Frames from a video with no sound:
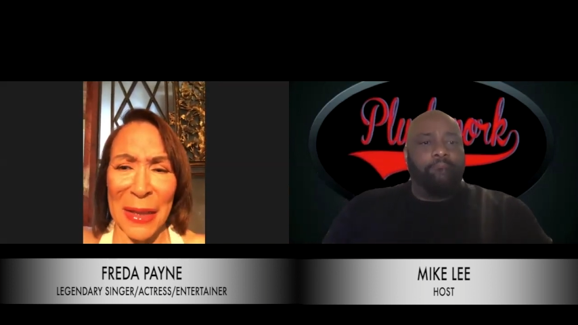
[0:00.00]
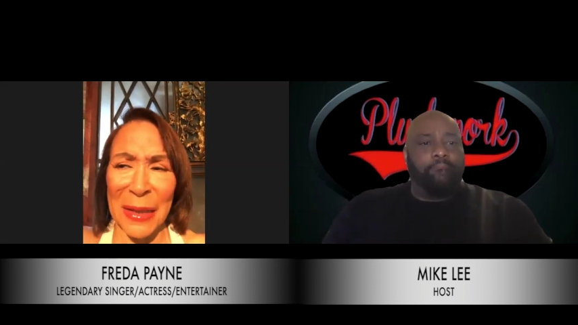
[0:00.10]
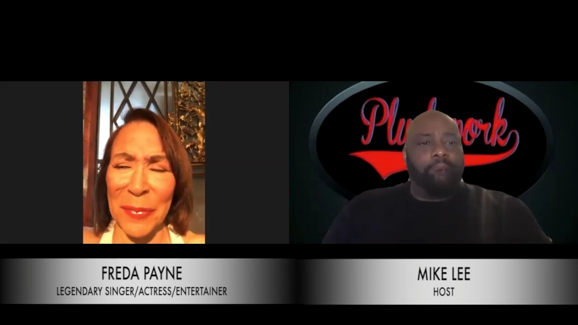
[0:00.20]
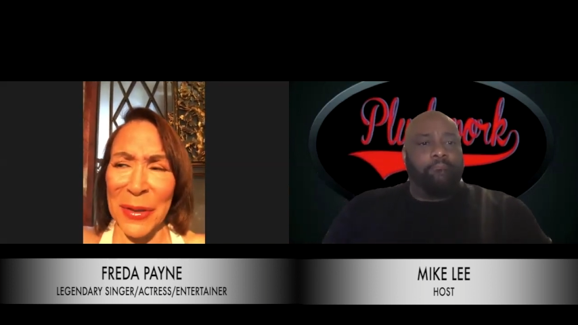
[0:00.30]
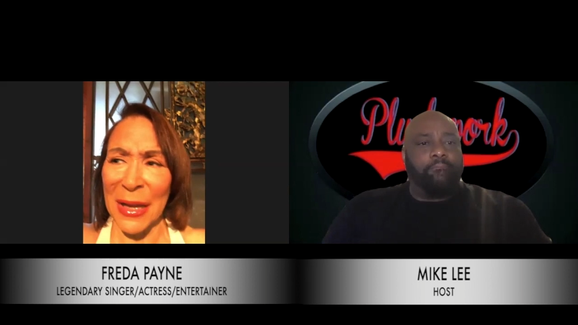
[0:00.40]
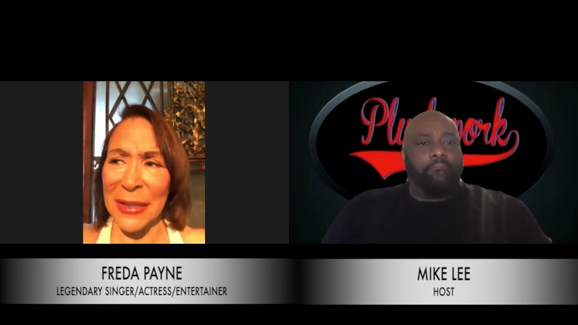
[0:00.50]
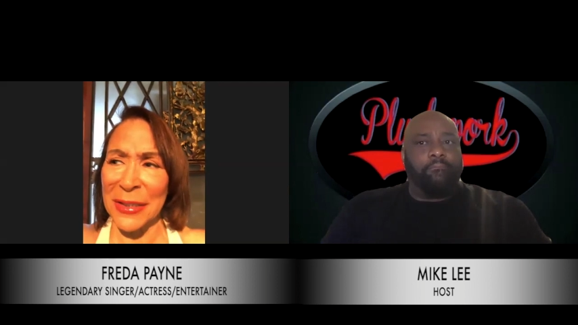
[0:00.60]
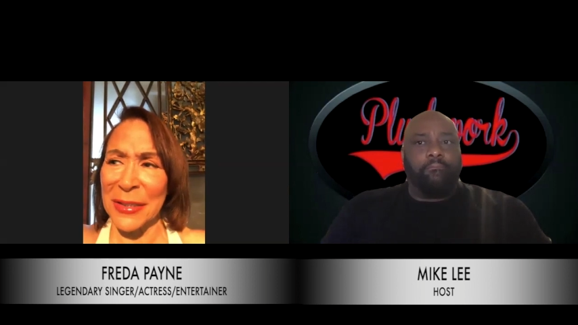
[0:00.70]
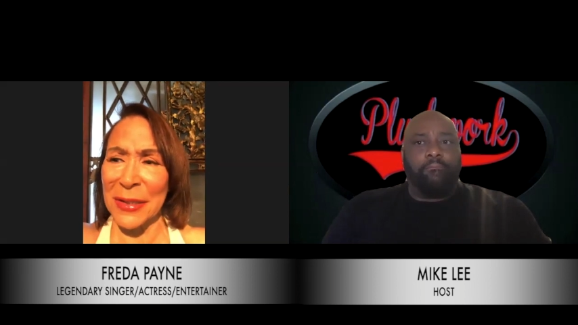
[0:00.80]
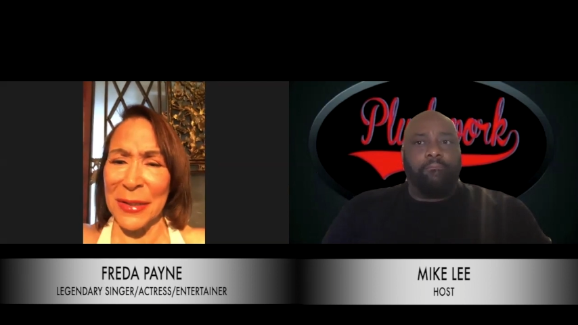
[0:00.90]
Speaker 1: and but I
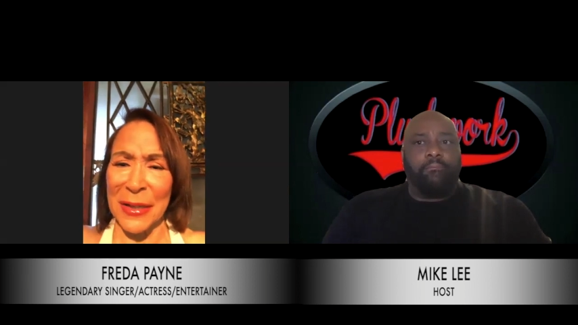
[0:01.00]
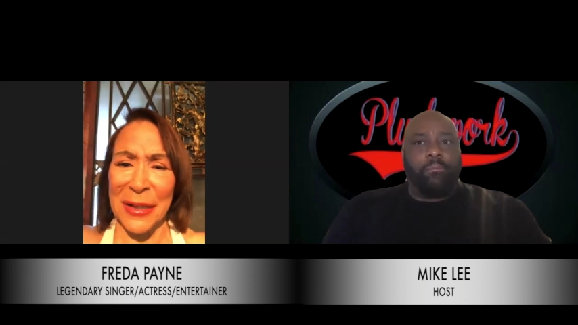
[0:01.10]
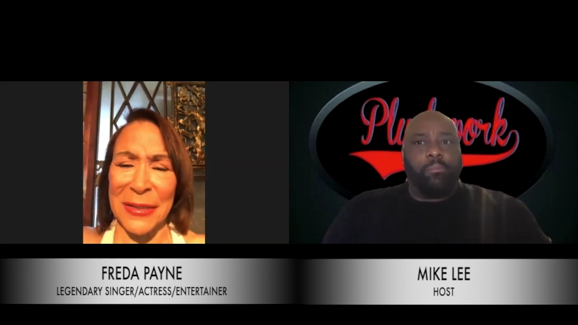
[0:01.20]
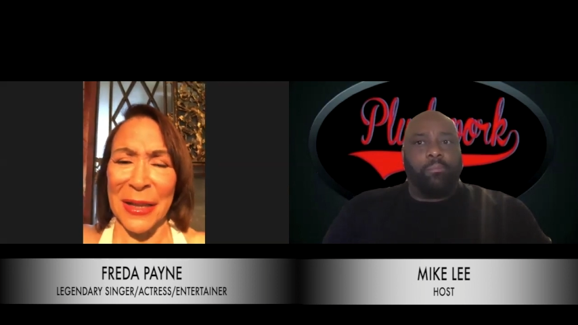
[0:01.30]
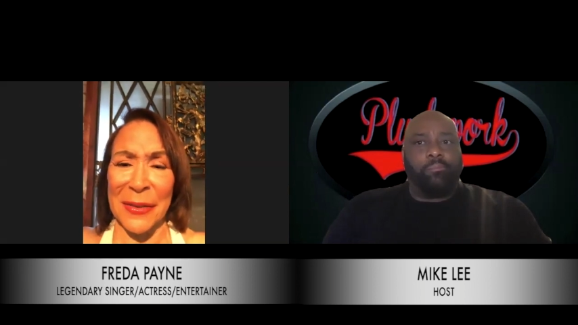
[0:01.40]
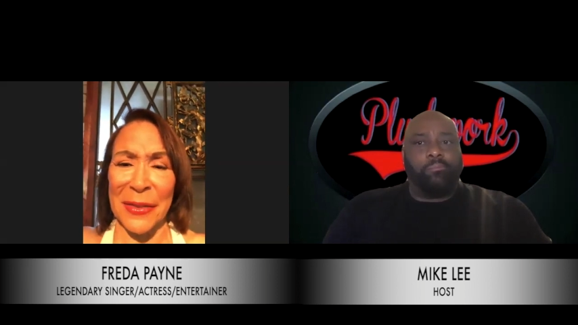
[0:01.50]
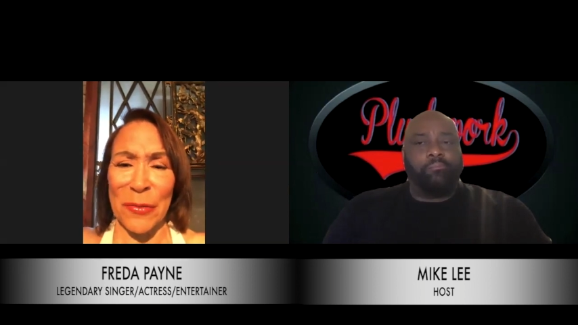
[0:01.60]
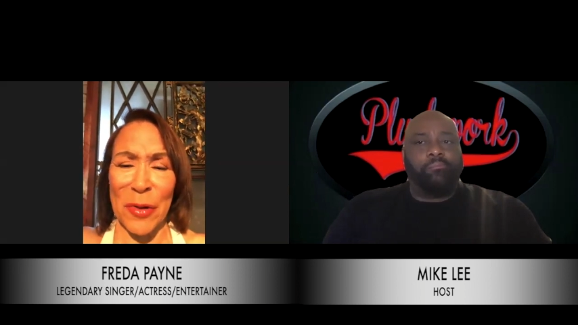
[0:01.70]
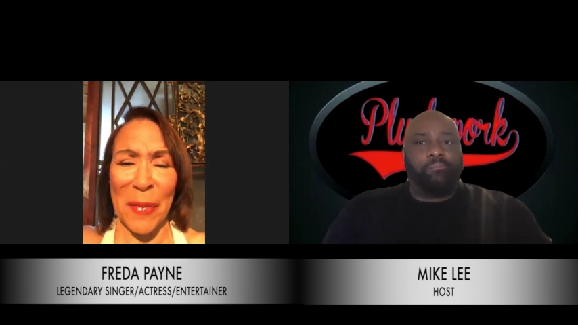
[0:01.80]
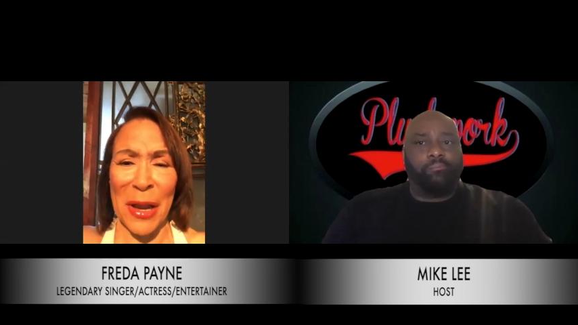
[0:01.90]
just took it as like they
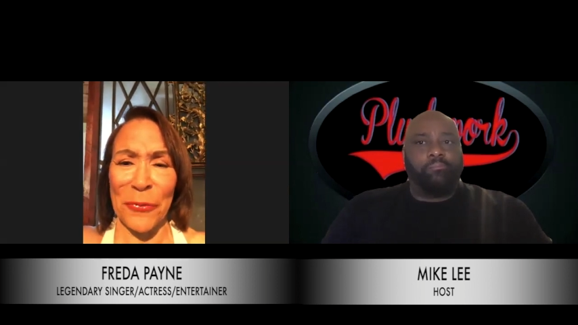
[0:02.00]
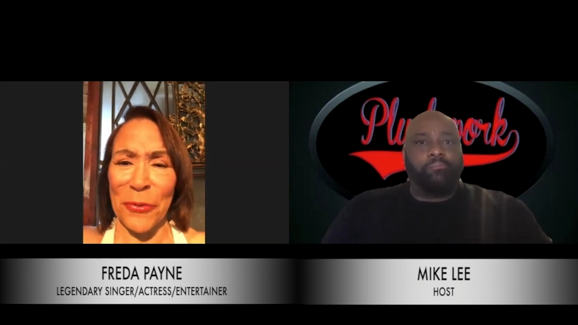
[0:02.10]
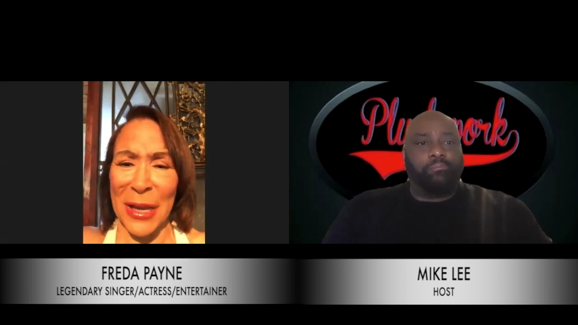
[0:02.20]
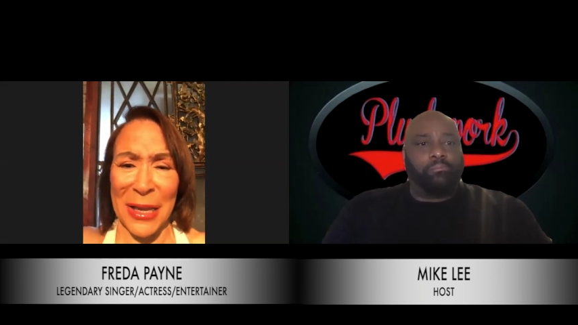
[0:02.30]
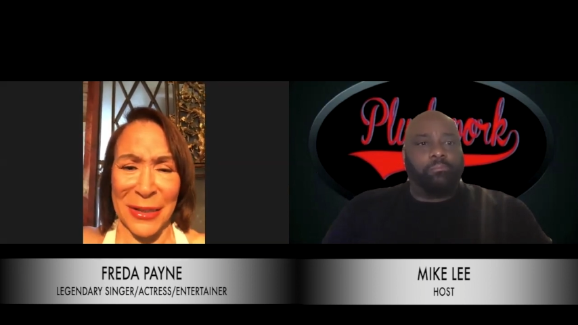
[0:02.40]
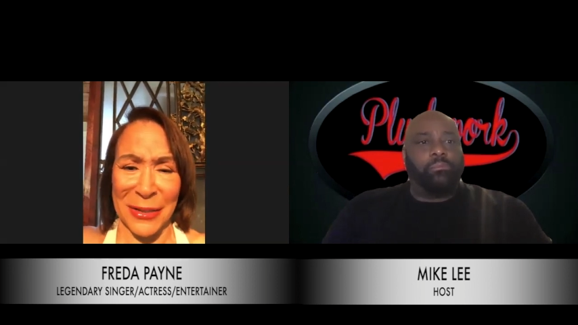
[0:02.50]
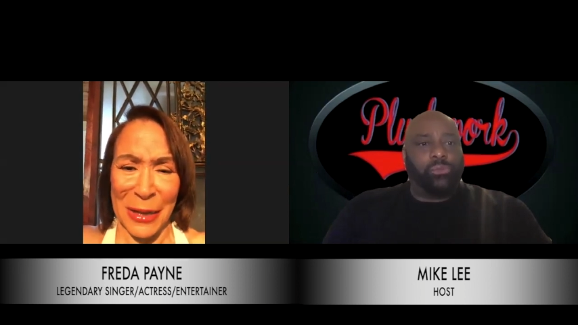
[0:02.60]
were my friends.